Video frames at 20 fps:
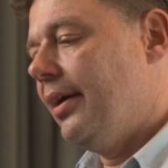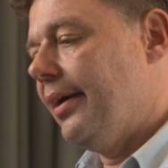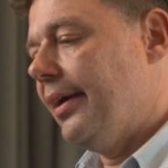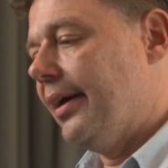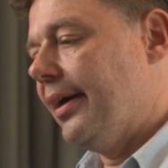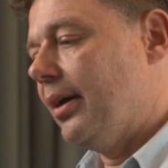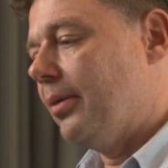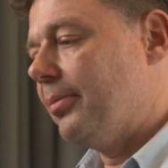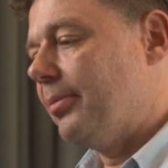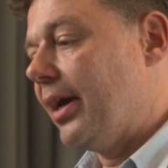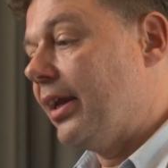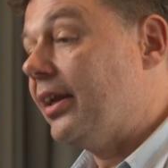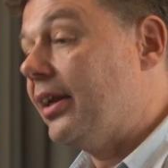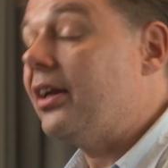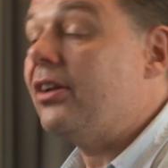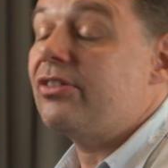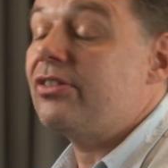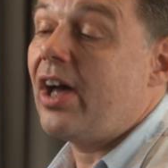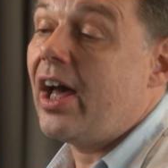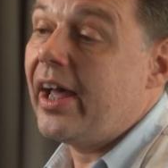And
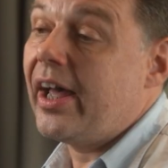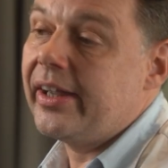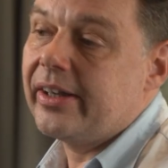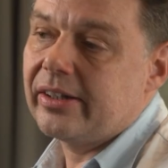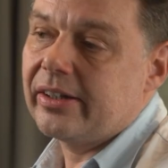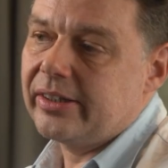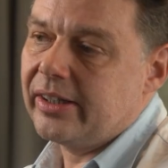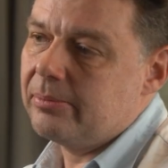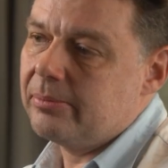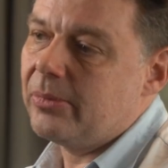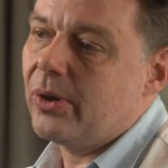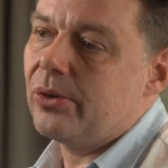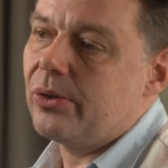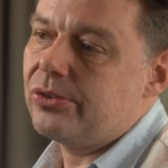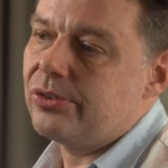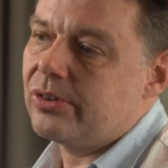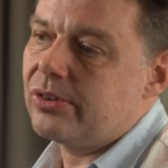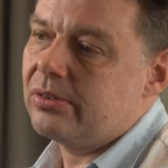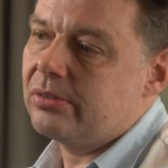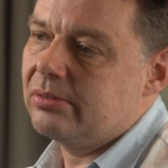that is higher than
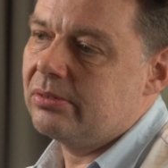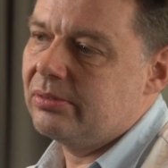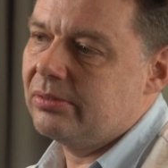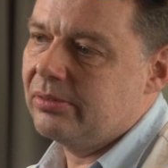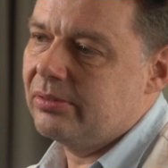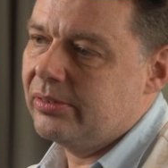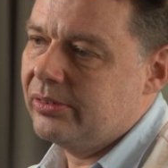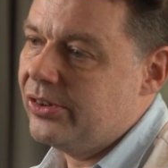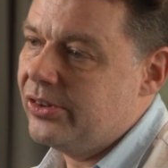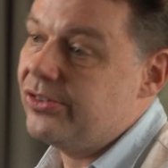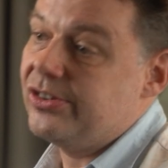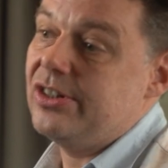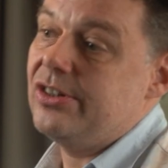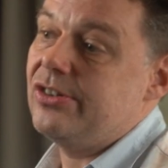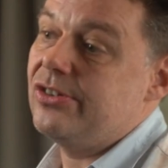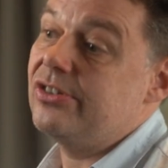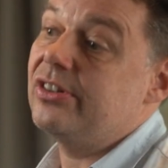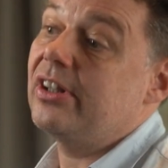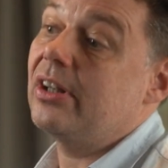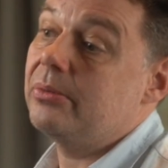most
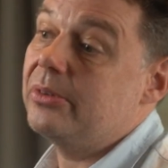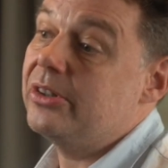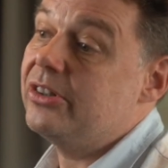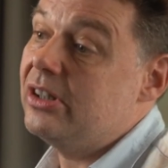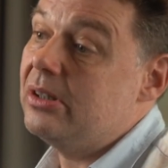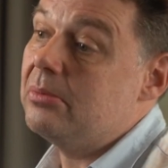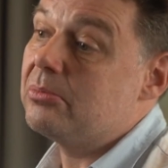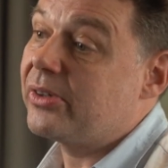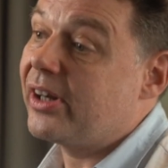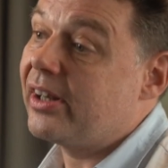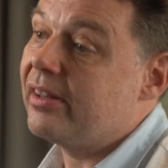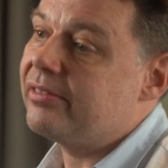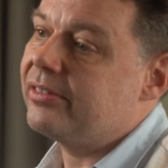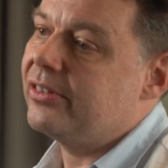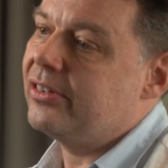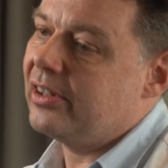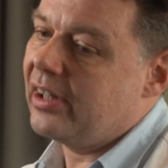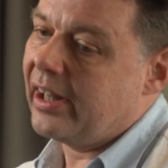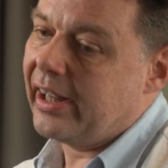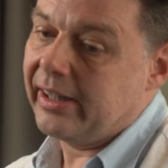diseases that we deem
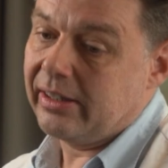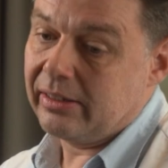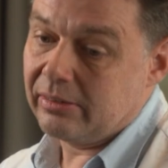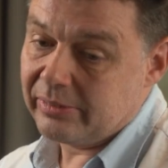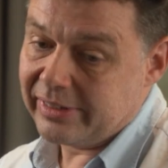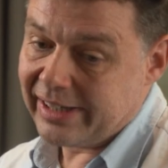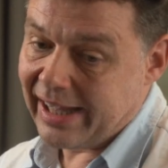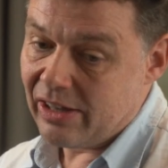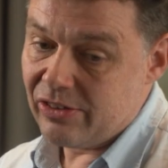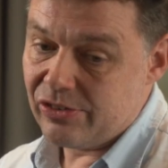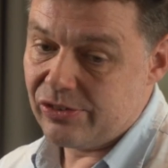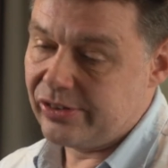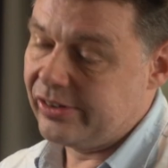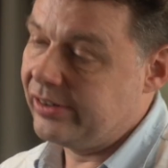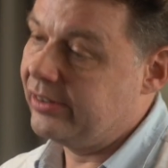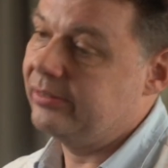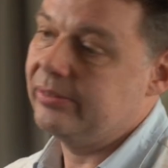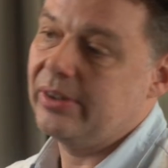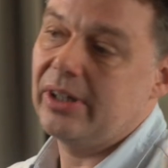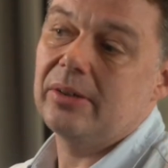relevant, like
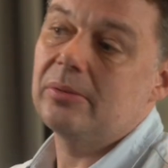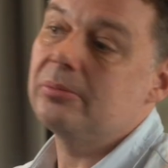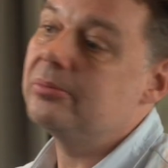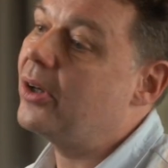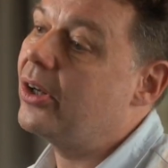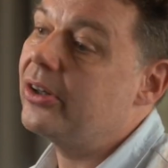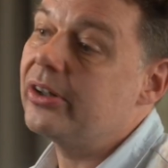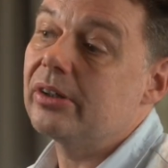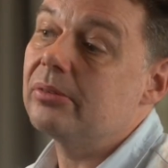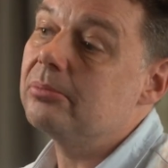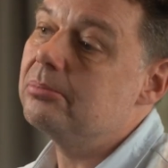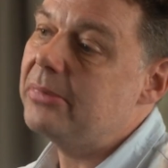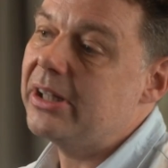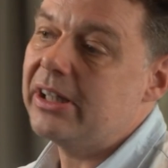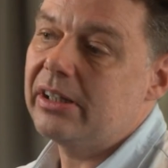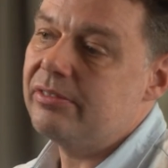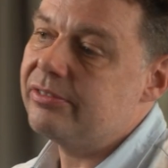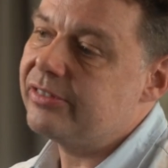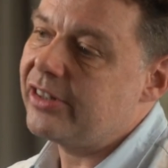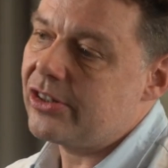cancer and other
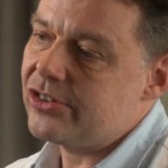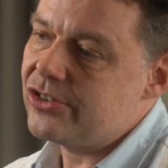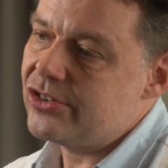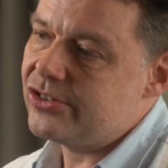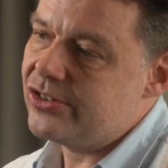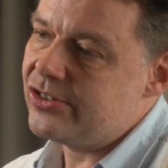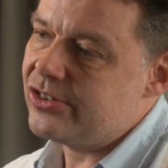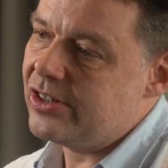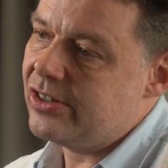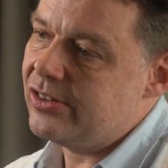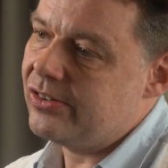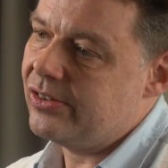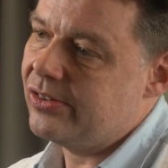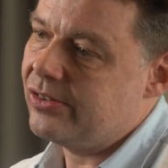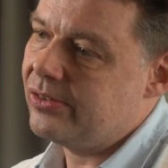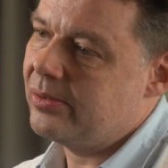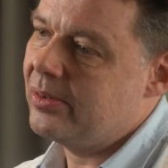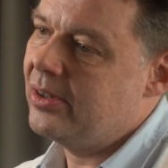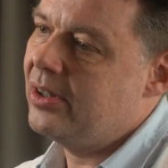big infectious diseases.